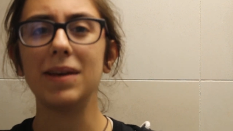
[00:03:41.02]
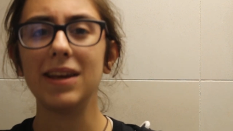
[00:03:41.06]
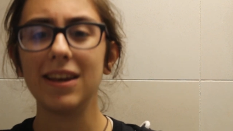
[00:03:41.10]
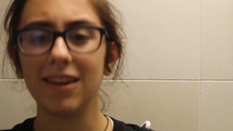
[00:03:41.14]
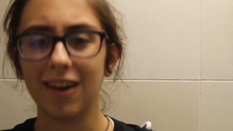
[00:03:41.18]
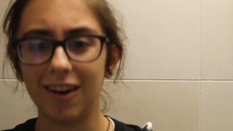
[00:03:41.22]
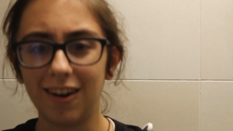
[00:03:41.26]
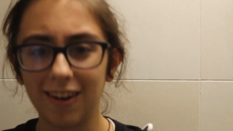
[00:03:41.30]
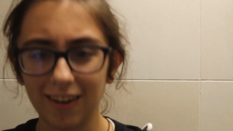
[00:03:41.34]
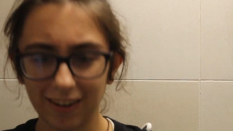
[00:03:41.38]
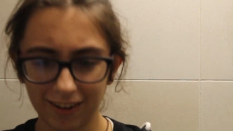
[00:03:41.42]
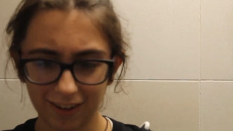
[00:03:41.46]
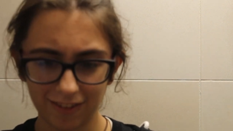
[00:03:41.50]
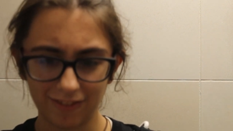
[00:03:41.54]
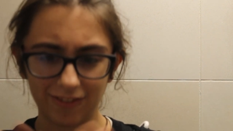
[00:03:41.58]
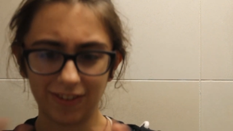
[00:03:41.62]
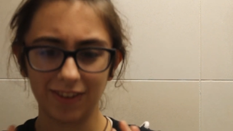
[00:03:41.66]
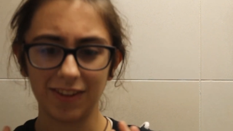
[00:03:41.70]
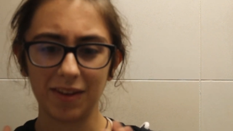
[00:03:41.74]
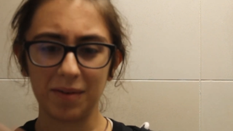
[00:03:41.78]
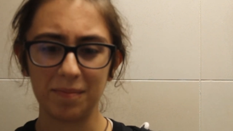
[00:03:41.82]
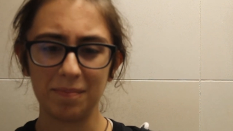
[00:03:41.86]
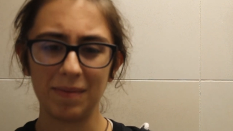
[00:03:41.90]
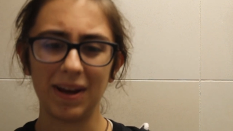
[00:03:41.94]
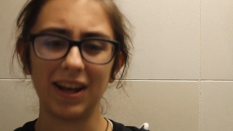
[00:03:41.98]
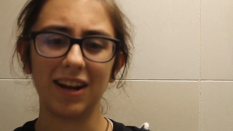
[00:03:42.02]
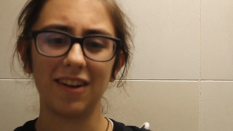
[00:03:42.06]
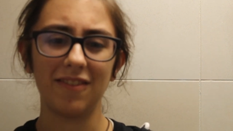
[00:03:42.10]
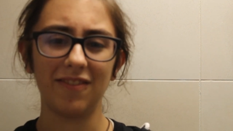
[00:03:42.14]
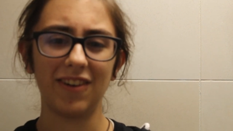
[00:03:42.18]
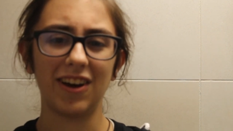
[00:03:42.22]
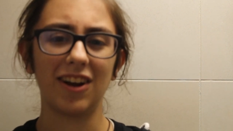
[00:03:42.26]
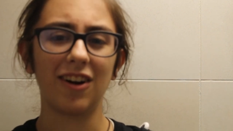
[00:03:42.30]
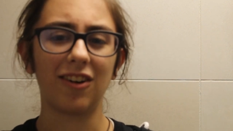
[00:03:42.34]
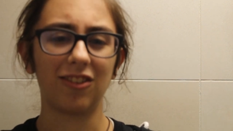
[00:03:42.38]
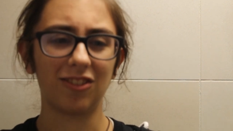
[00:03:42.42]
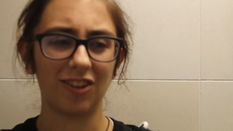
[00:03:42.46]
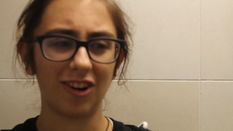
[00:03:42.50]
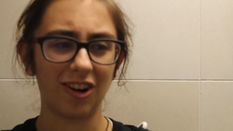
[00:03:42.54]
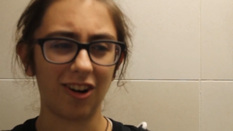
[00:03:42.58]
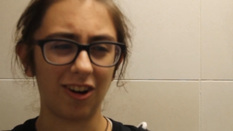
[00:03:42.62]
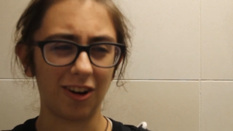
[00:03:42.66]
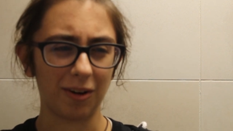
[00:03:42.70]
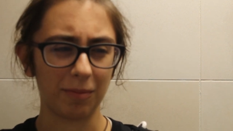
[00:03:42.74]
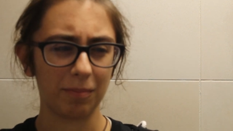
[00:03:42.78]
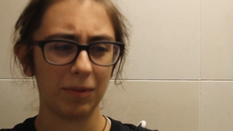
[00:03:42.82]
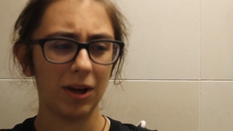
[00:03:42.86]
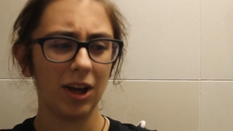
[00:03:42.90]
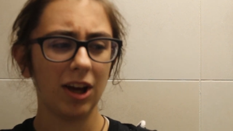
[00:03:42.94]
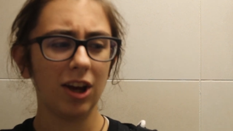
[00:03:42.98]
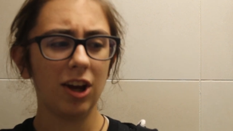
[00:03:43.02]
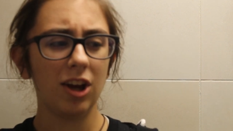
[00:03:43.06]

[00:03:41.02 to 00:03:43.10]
Bianca for the main event of Raw.